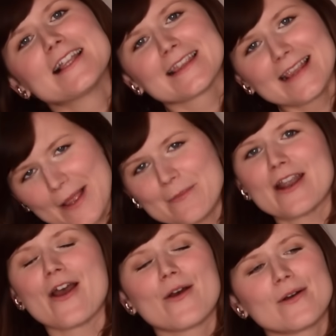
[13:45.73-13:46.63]
let me
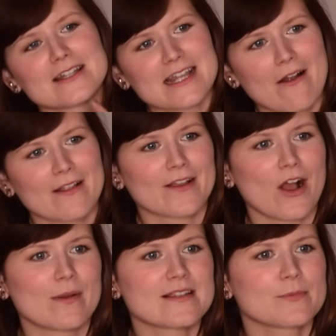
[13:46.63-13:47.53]
know down in the
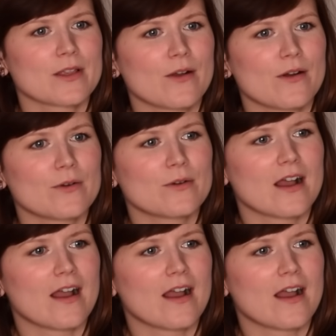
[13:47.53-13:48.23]
comments below.